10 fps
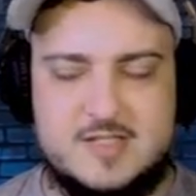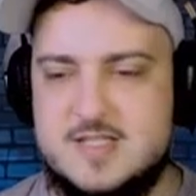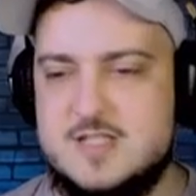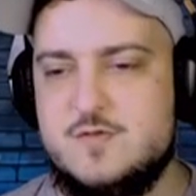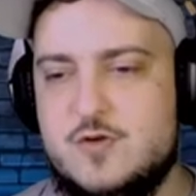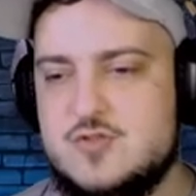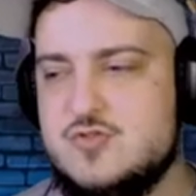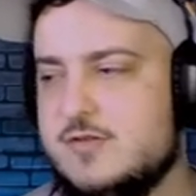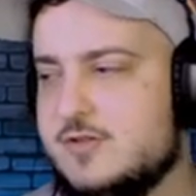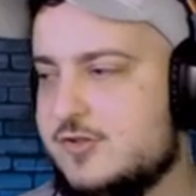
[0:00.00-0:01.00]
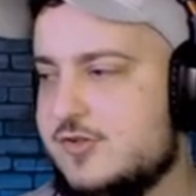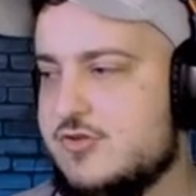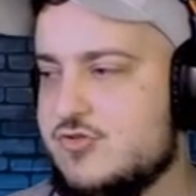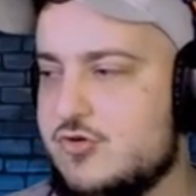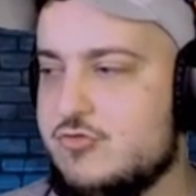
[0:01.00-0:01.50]
Let's fast travel to the
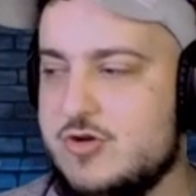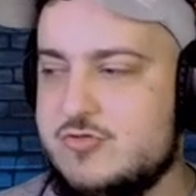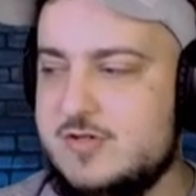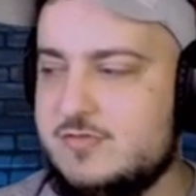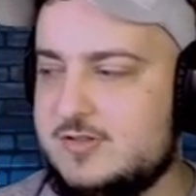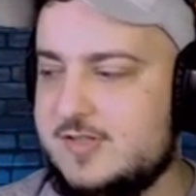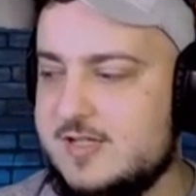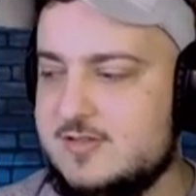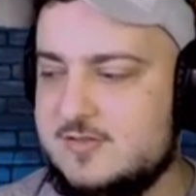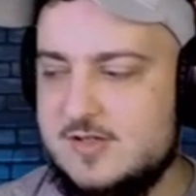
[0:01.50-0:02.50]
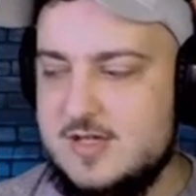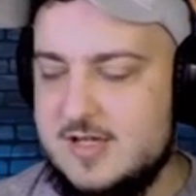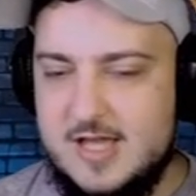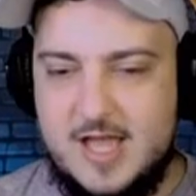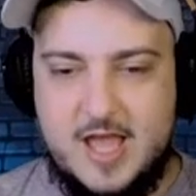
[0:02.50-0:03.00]
retrieval tent
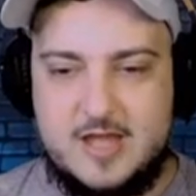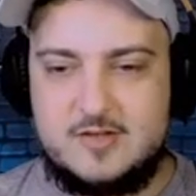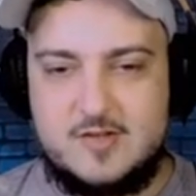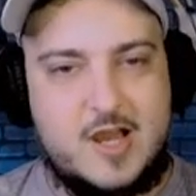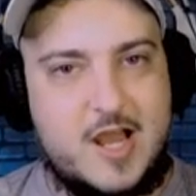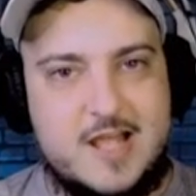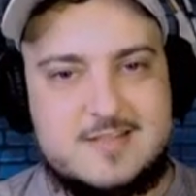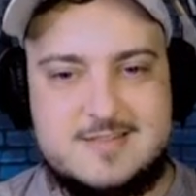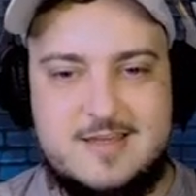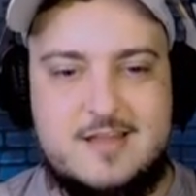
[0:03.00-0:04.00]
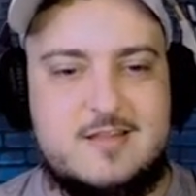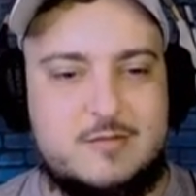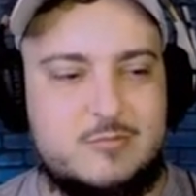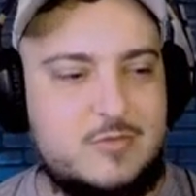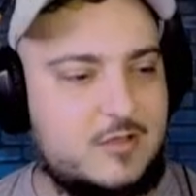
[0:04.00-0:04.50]
and let's get
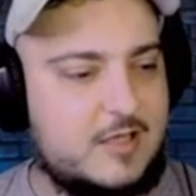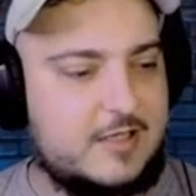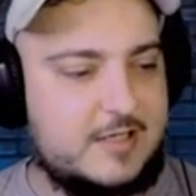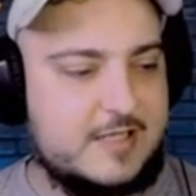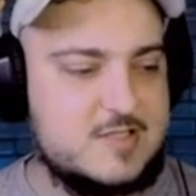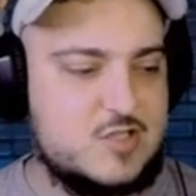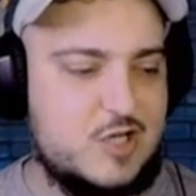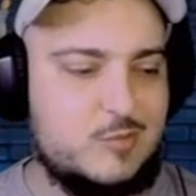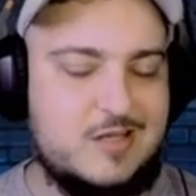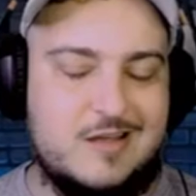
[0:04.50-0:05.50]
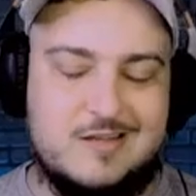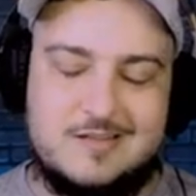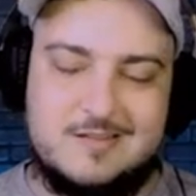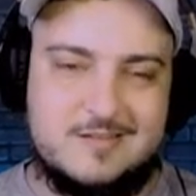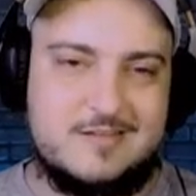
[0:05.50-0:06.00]
them. Ladies and gentlemen,
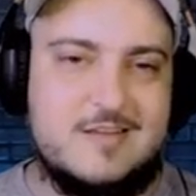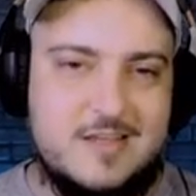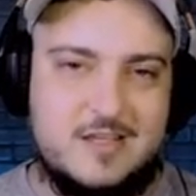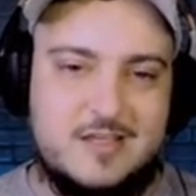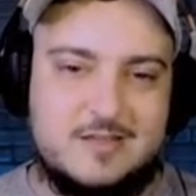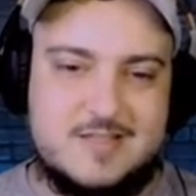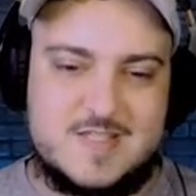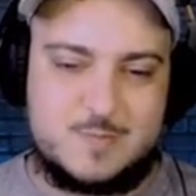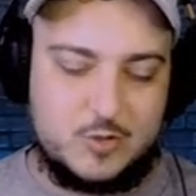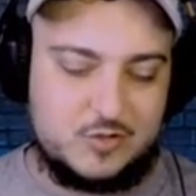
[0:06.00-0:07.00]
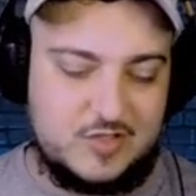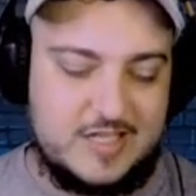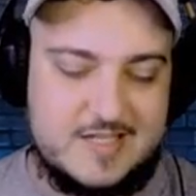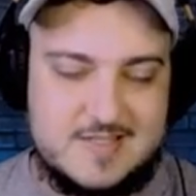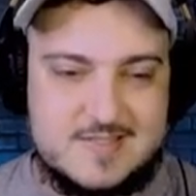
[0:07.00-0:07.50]
this spot
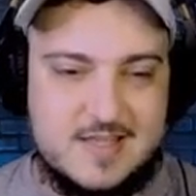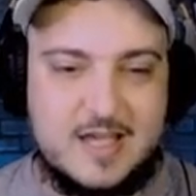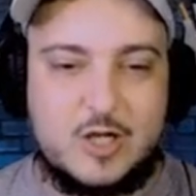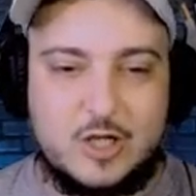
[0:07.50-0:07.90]
is a